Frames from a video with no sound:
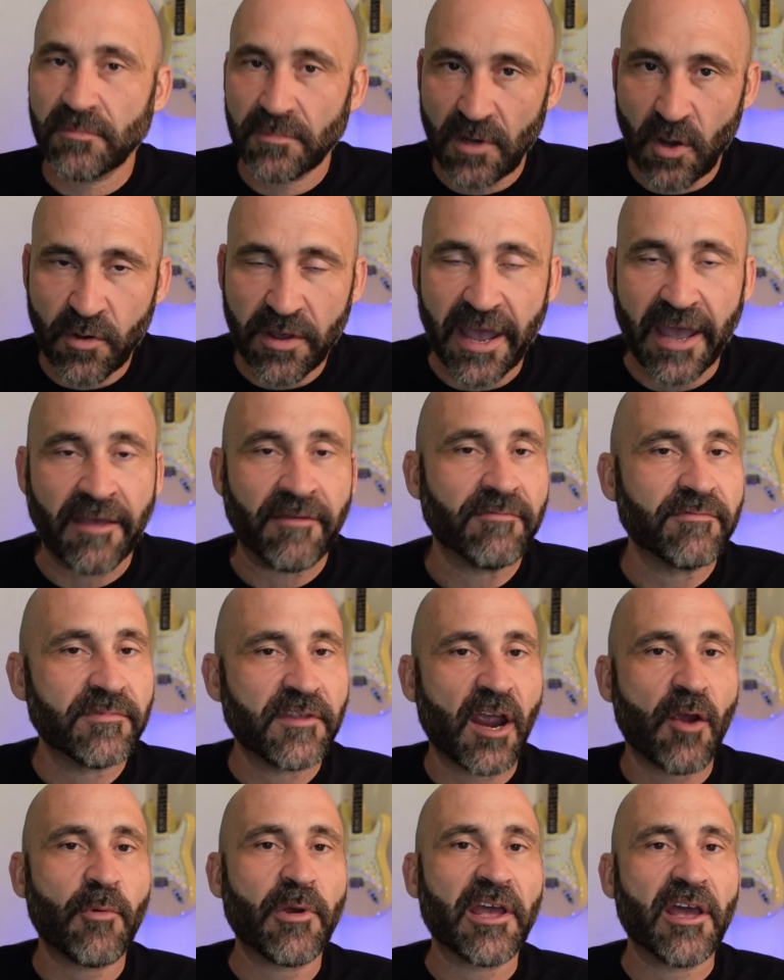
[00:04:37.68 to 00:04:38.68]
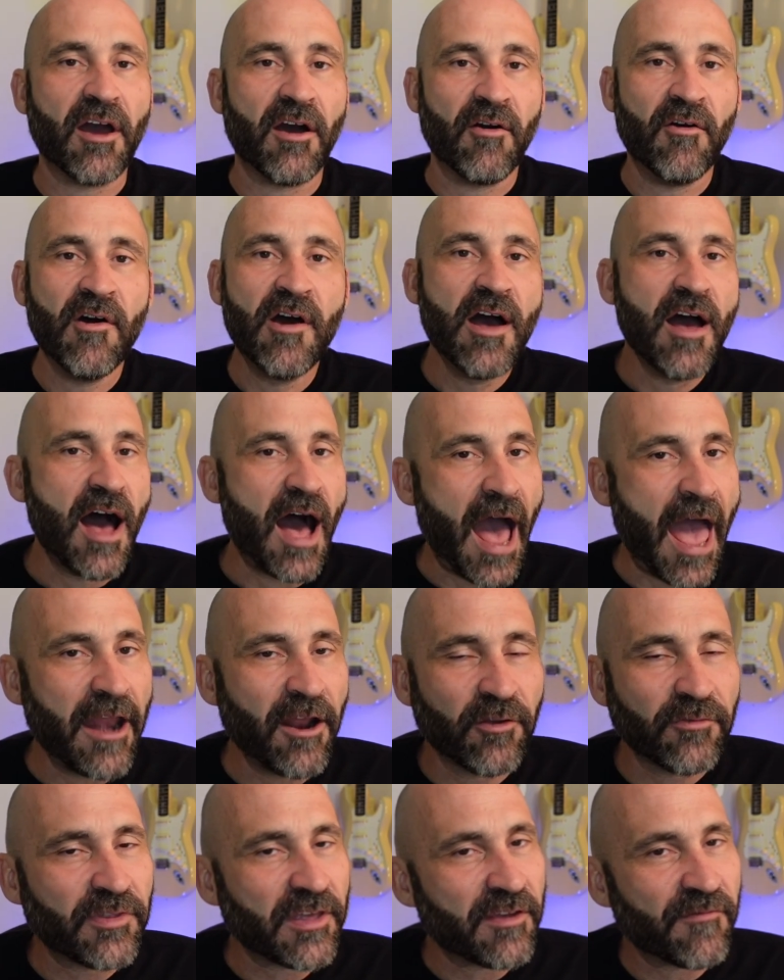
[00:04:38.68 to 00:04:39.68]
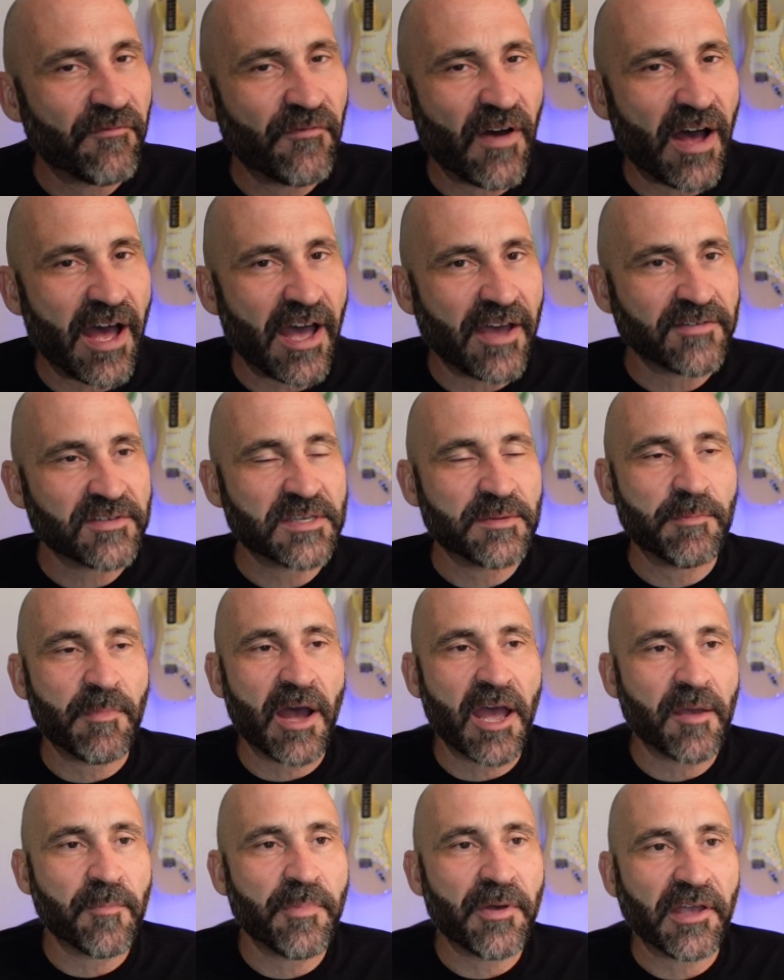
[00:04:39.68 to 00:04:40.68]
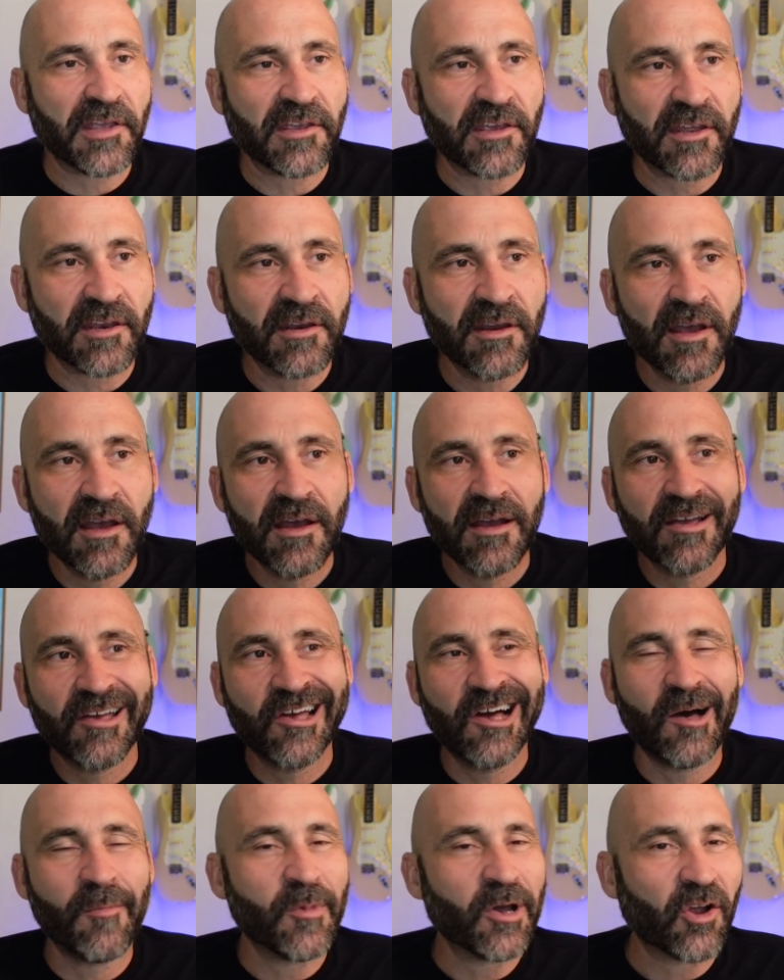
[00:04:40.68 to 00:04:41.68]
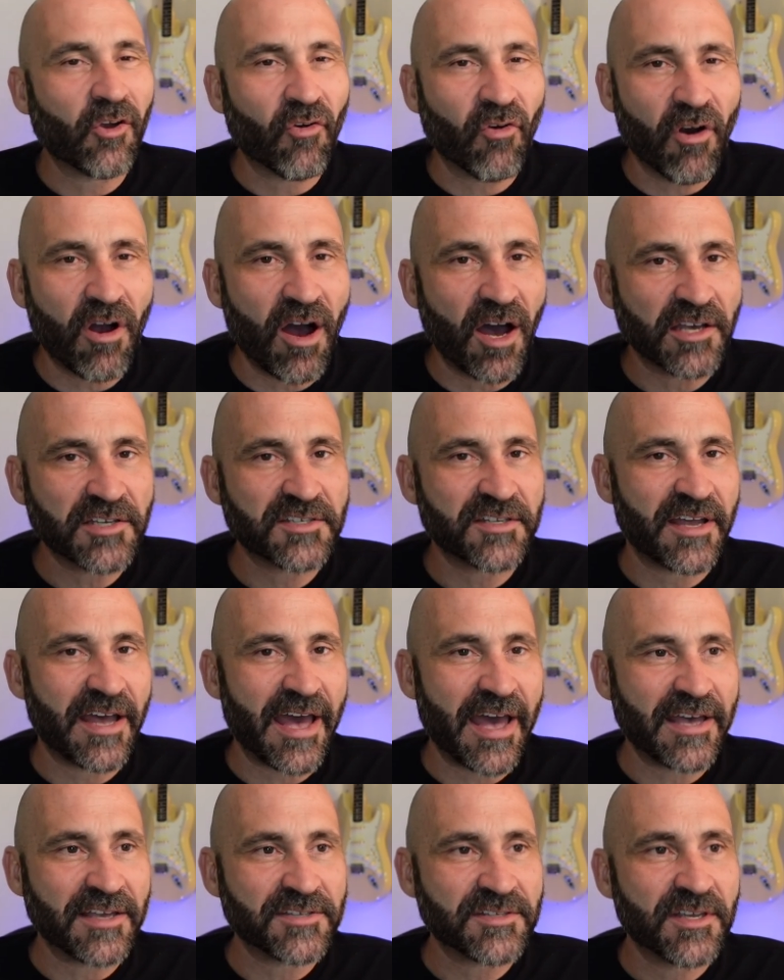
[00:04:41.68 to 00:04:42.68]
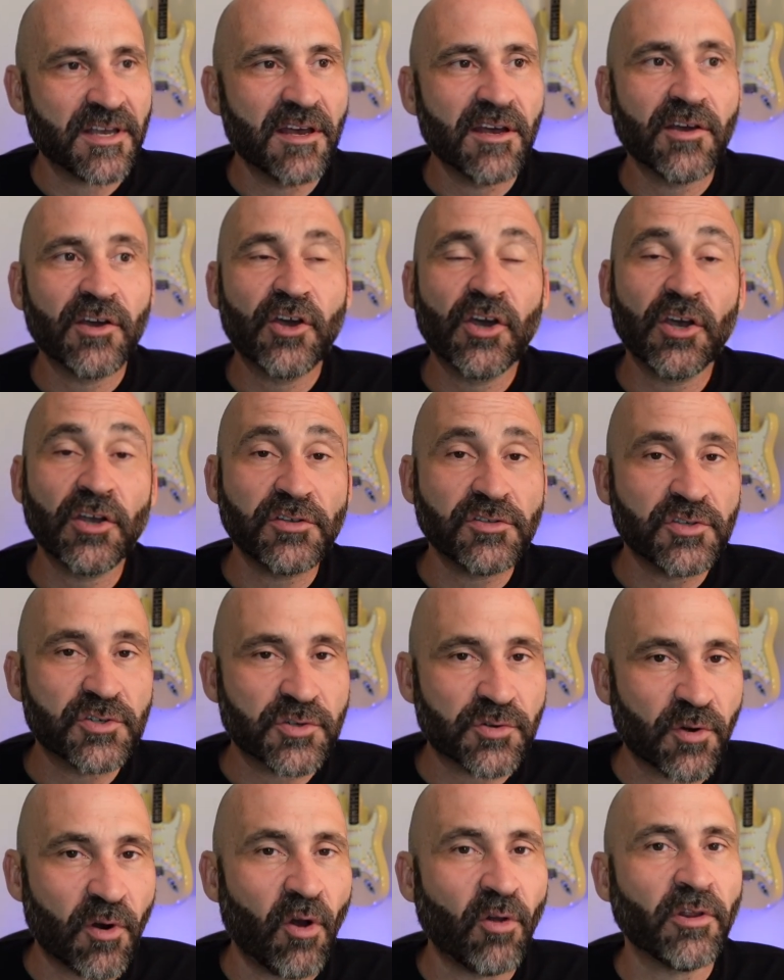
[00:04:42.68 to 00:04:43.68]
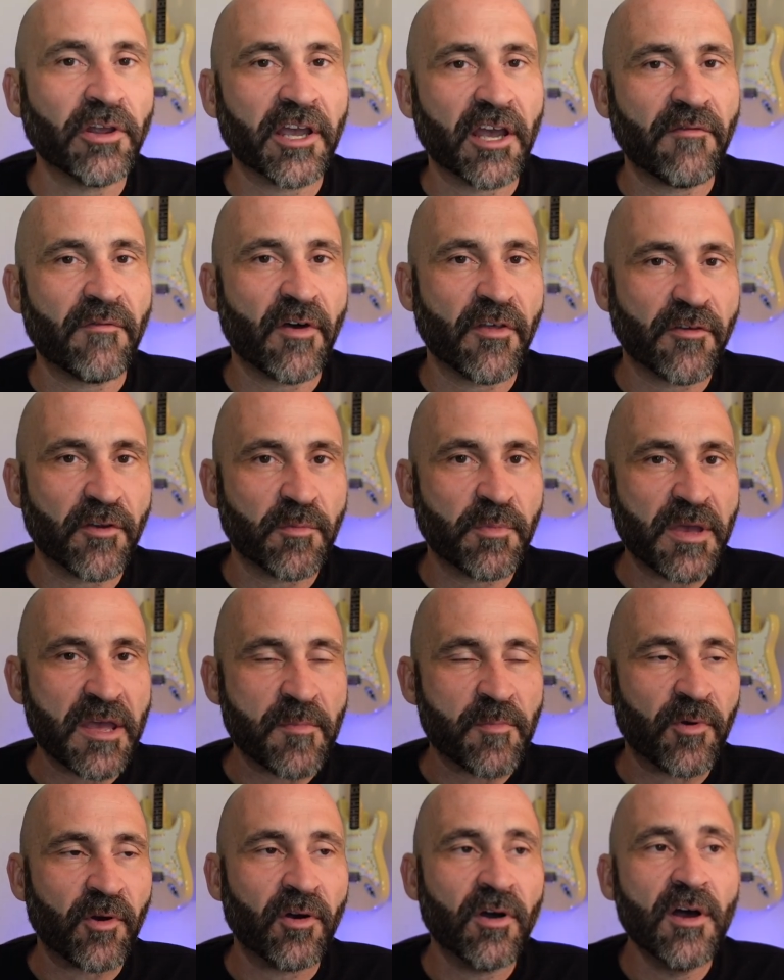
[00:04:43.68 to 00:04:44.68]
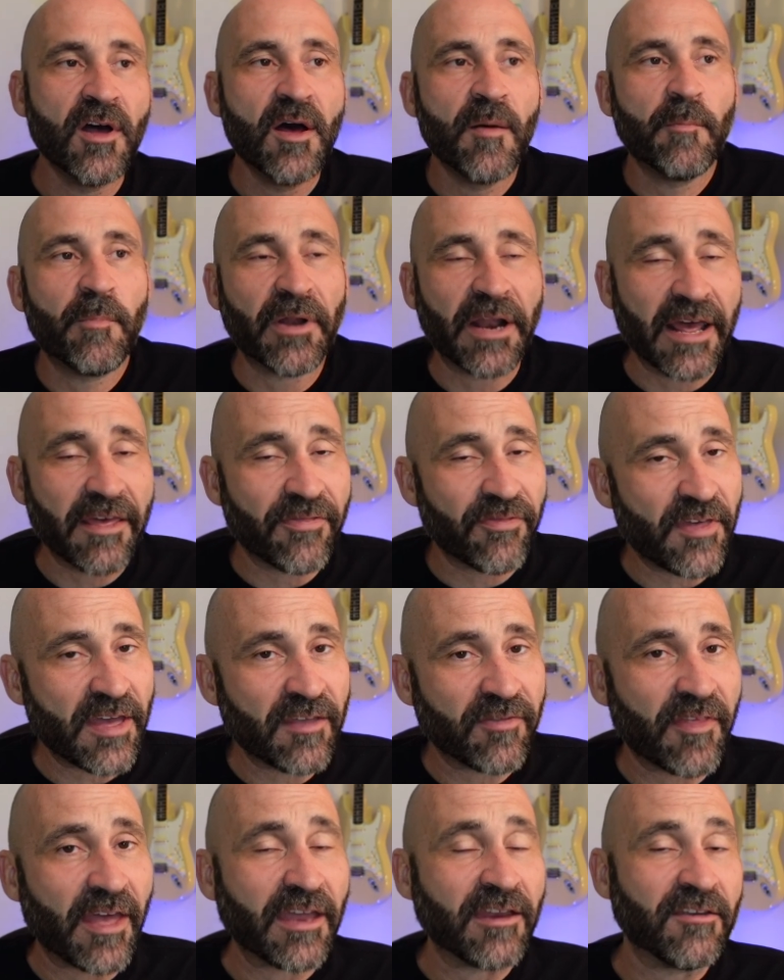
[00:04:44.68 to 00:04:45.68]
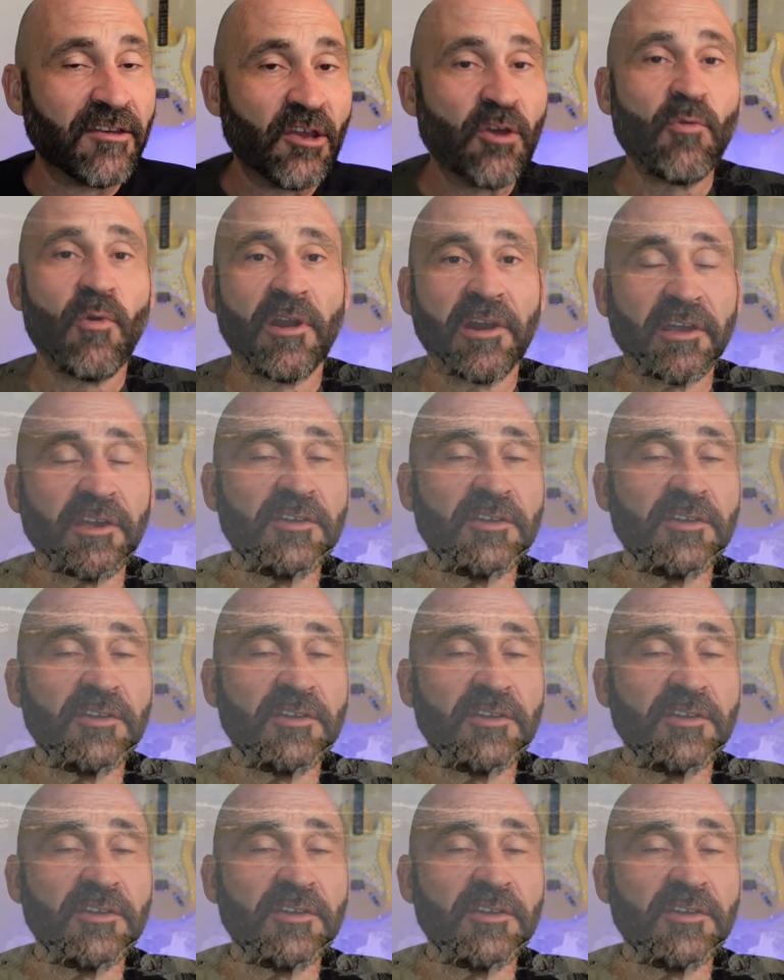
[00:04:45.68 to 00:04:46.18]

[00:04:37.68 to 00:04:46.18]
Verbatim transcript: okay, there we go. I don't think fives, in my opinion, come across as controlling of other people. But I think they do want to